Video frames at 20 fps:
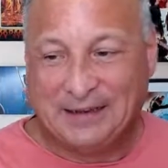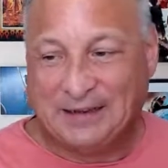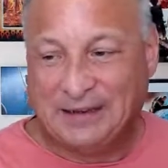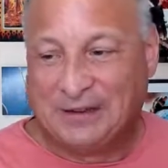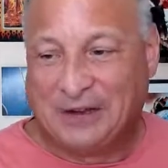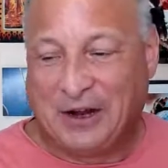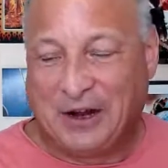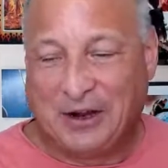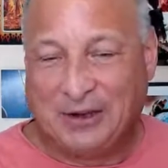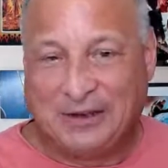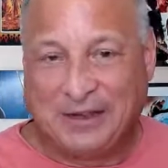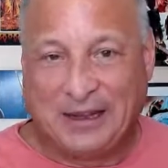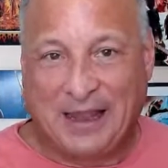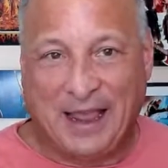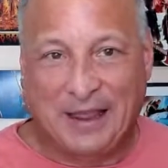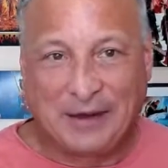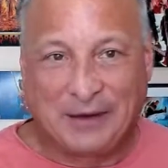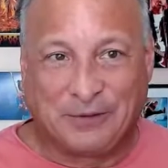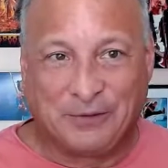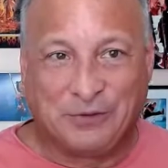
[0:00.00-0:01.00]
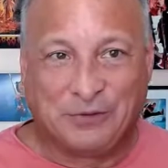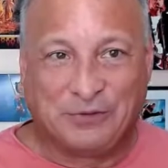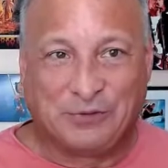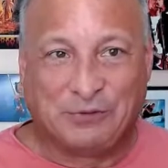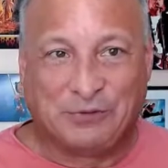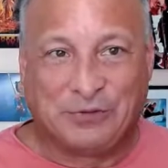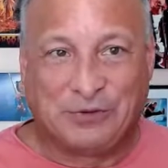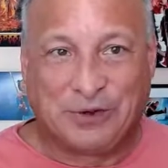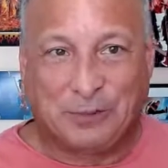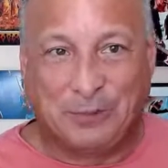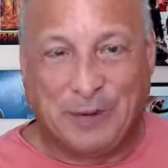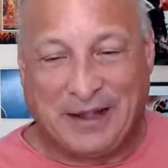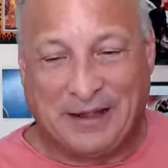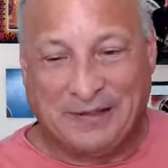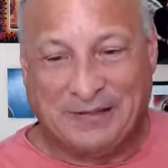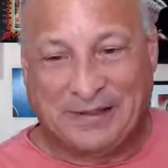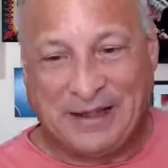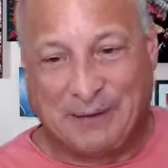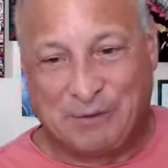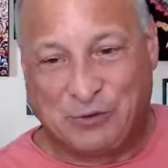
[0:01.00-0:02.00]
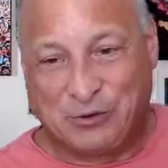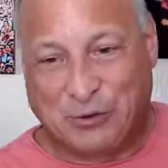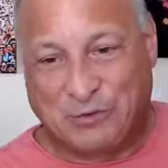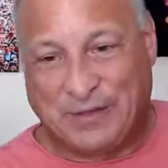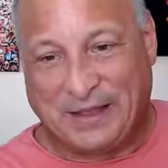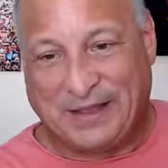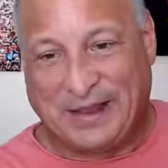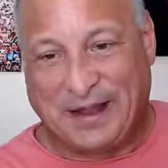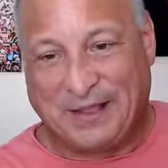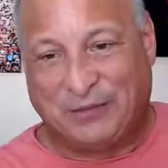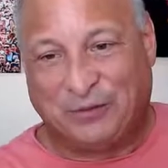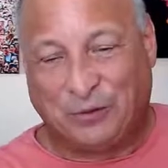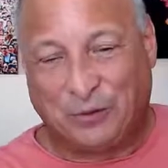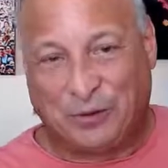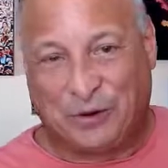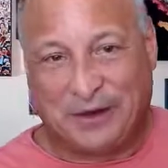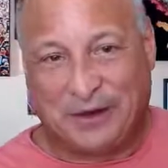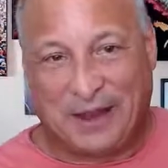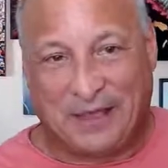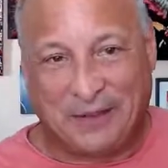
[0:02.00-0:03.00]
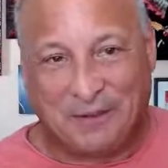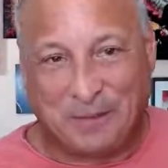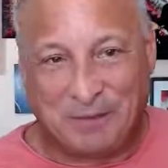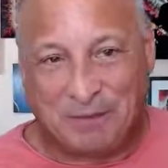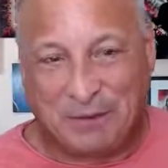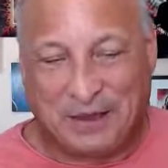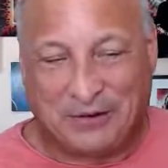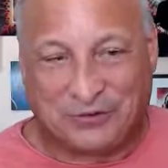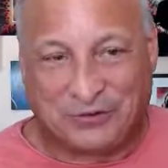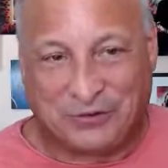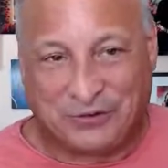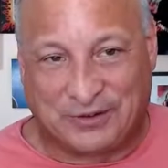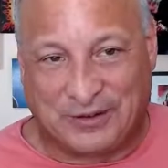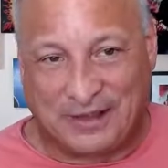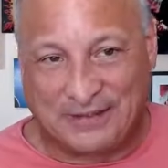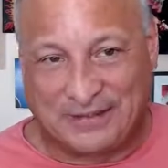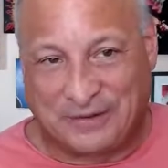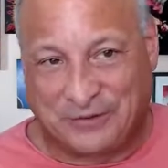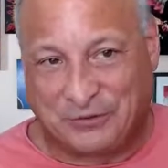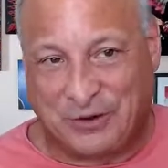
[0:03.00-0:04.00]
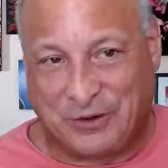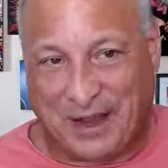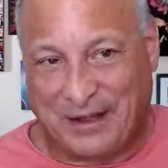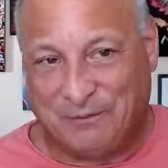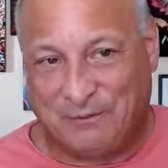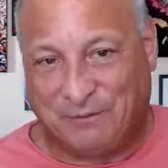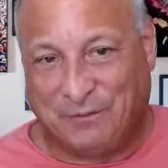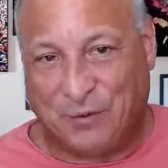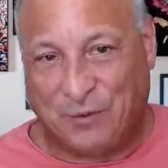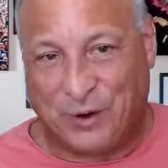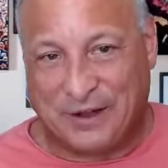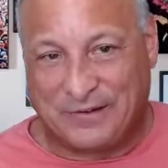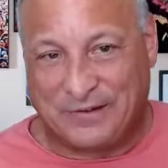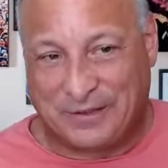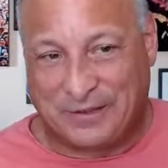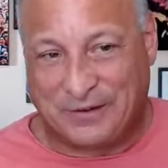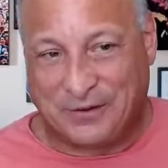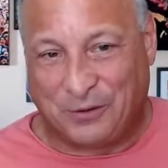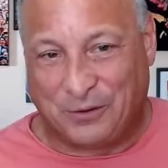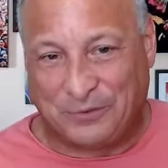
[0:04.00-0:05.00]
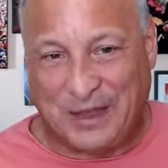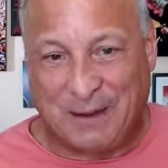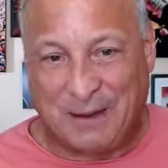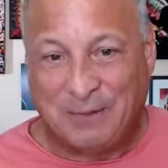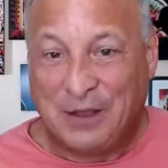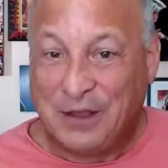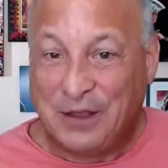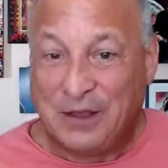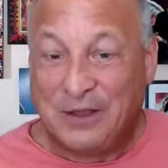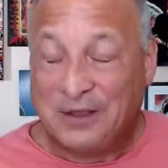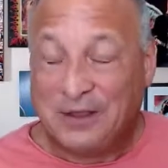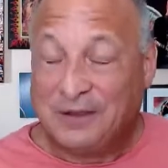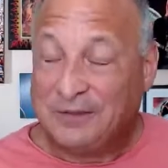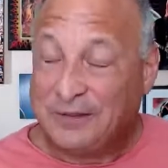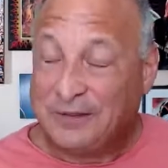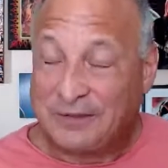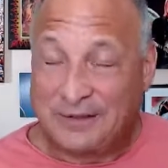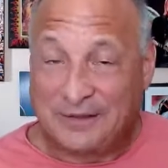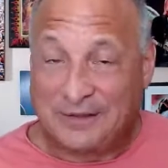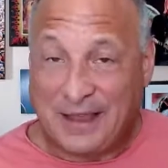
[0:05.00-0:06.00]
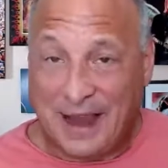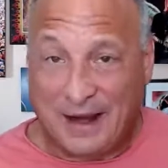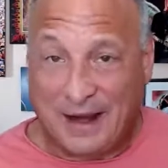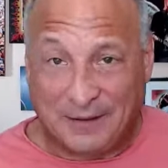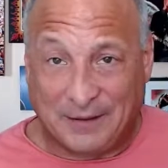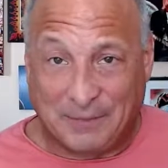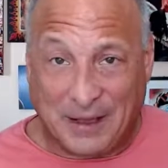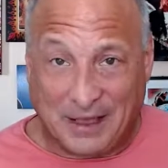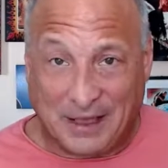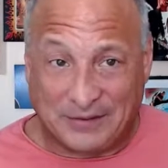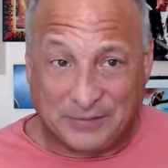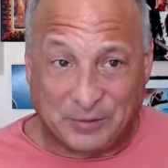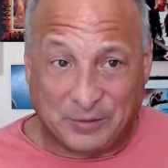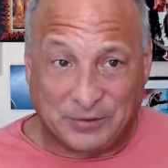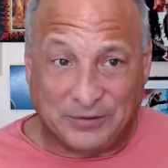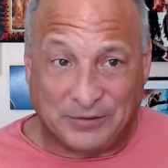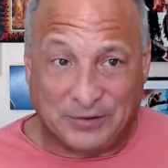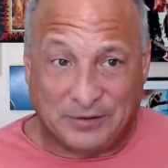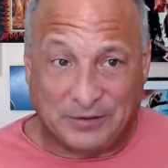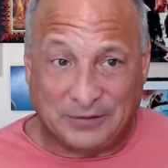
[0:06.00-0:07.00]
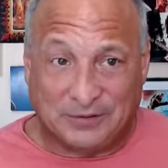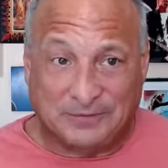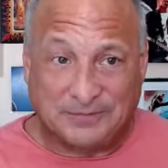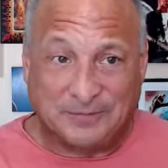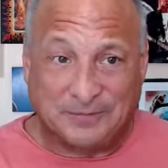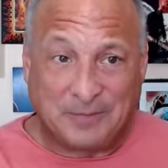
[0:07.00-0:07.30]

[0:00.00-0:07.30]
Kurt together, which I'm still waiting to see. I'm sure if they did a tour together, it'd been pictures, unless they were trying to avoid each other the whole time, which is entirely possible too.